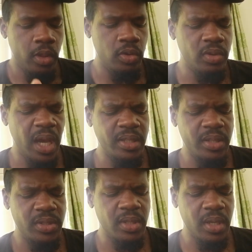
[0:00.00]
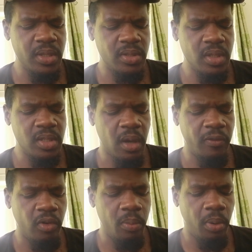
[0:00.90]
is a
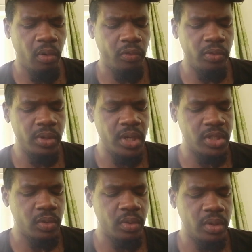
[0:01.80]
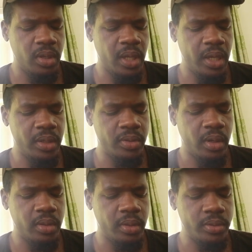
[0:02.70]
very powerful nation, whether you like it
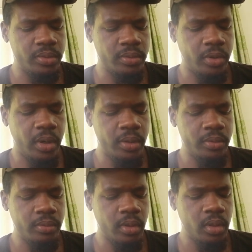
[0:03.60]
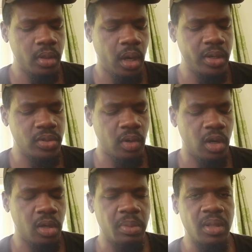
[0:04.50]
or not, right? And it's
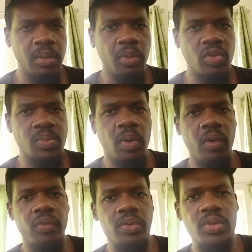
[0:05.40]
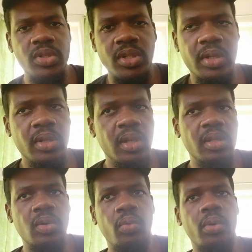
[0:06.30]
arguably the most powerful nation
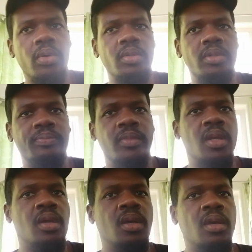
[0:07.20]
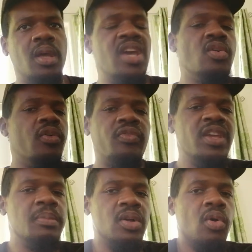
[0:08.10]
in the world. Ain't no
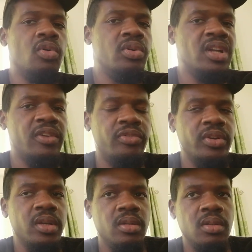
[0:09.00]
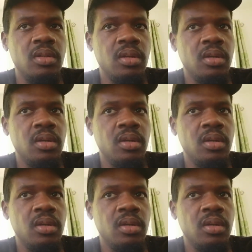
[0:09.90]
female go around that friggin'